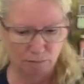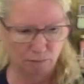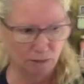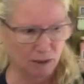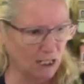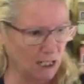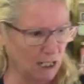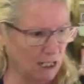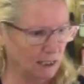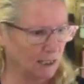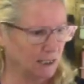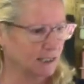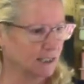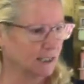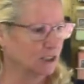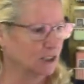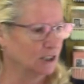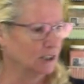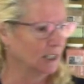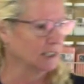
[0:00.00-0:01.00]
Yeah,
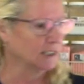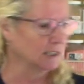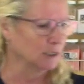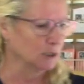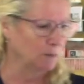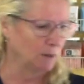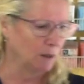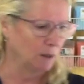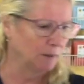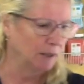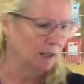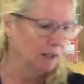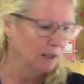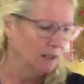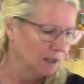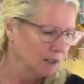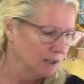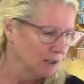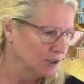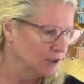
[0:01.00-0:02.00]
let's experiment.
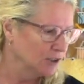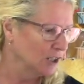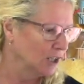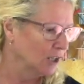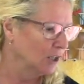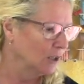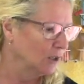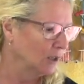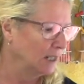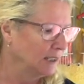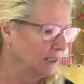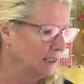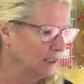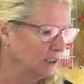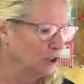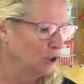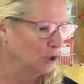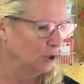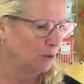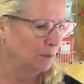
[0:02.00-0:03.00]
So I need
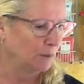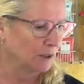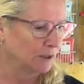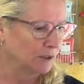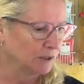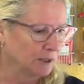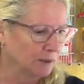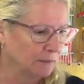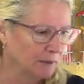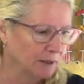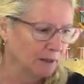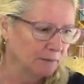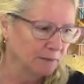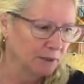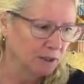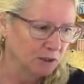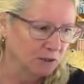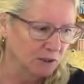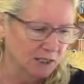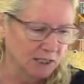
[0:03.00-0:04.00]
a toothpick or something. I'm
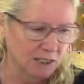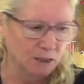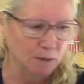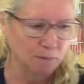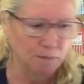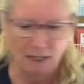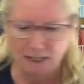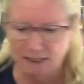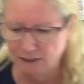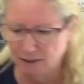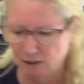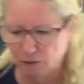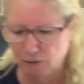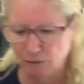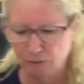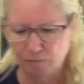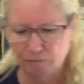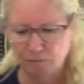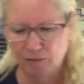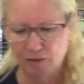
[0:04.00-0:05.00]
going to use this
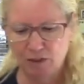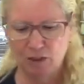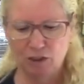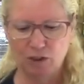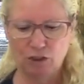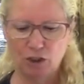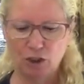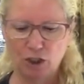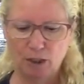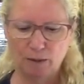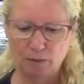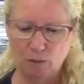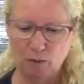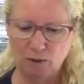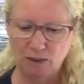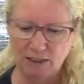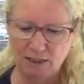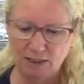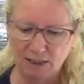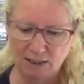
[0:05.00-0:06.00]
pencil to determine
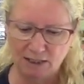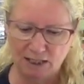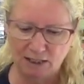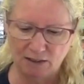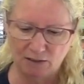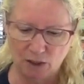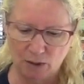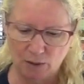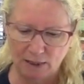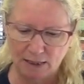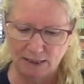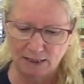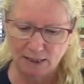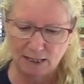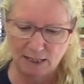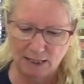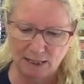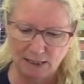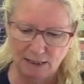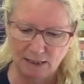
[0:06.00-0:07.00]
which is the dichroic
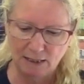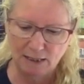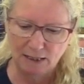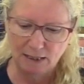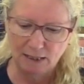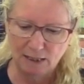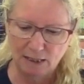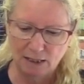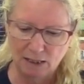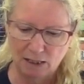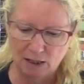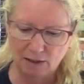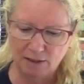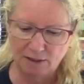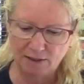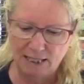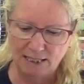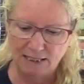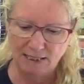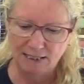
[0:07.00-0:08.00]
side. Okay,
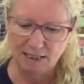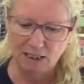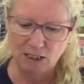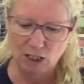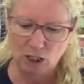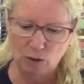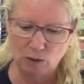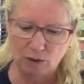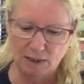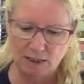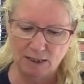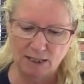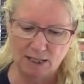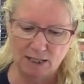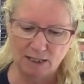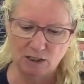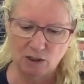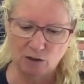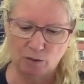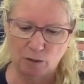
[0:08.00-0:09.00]
that's the coated
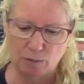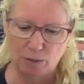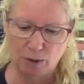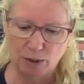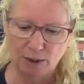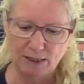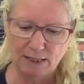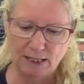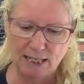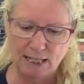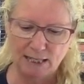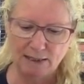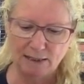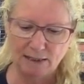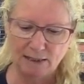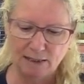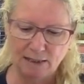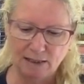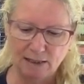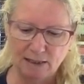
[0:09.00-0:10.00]
side. So if we put
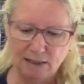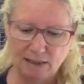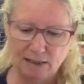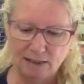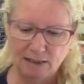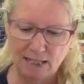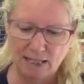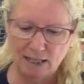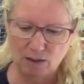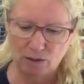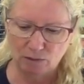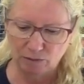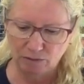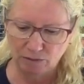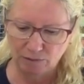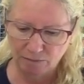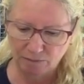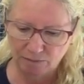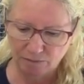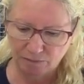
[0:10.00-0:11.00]
that
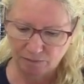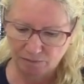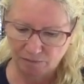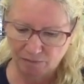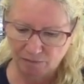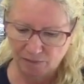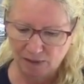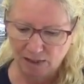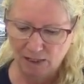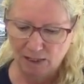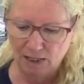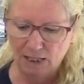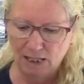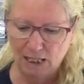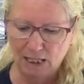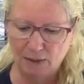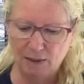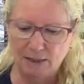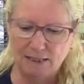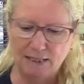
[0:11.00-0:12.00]
down
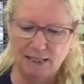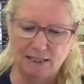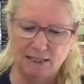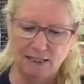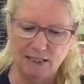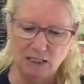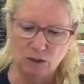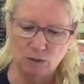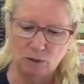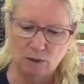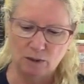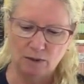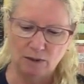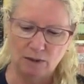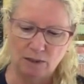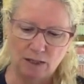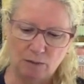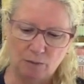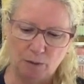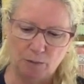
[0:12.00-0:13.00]
and we take this
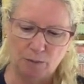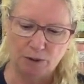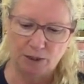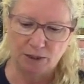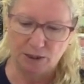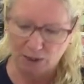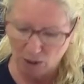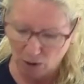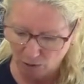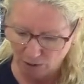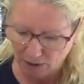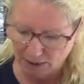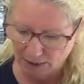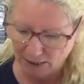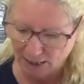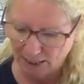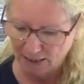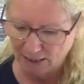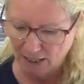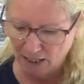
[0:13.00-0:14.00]
one and we put the coated
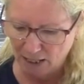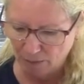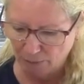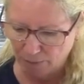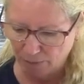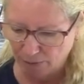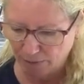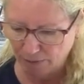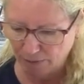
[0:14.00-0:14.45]
side up